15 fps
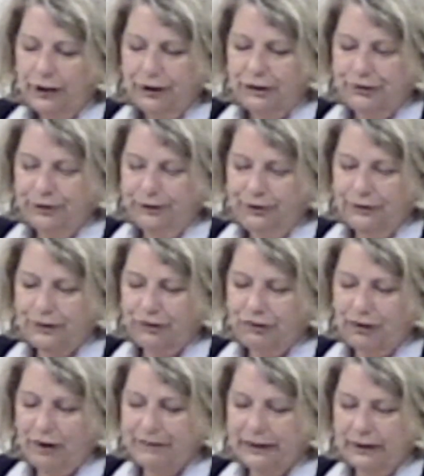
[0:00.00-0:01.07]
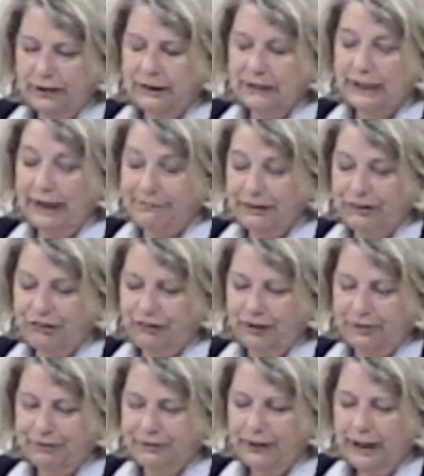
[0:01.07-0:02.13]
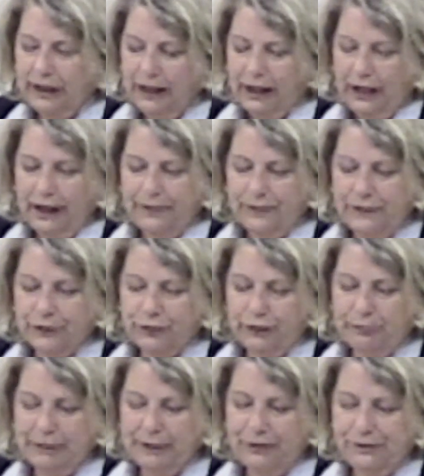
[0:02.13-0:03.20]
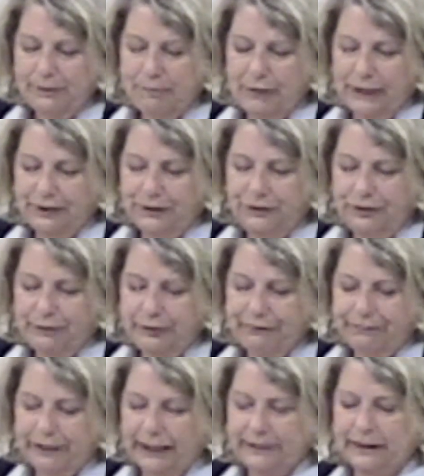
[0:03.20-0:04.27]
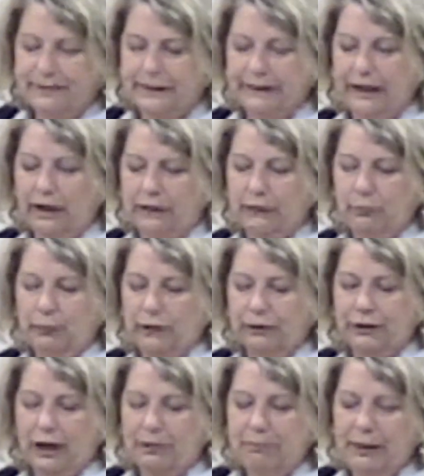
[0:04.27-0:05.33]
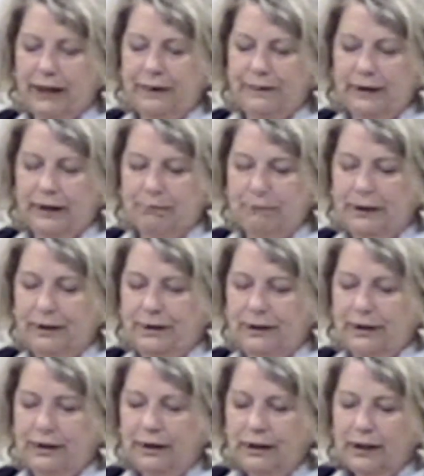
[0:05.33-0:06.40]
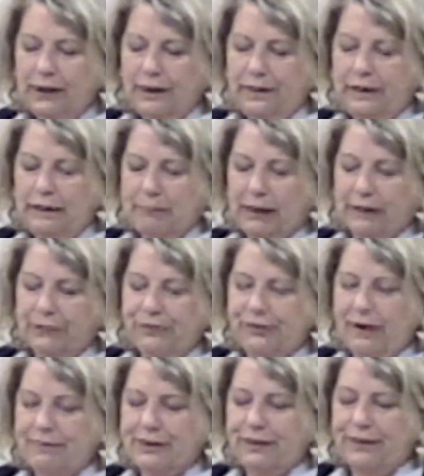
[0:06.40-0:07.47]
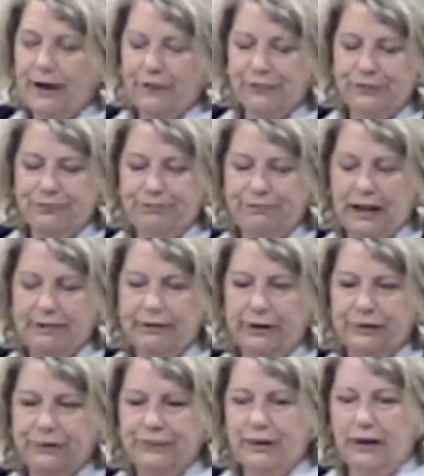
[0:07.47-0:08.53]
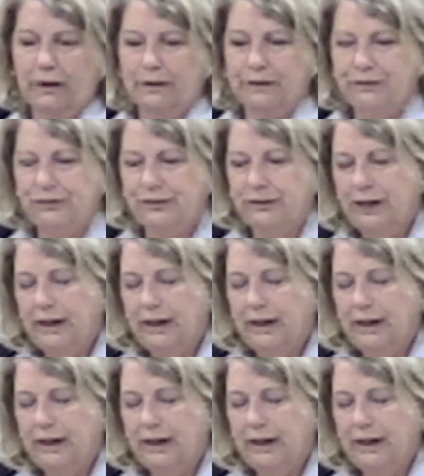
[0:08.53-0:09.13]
due to the levy shift, and the agreement is amended to reflect that the county will not pay the MPD the amount of $7,500.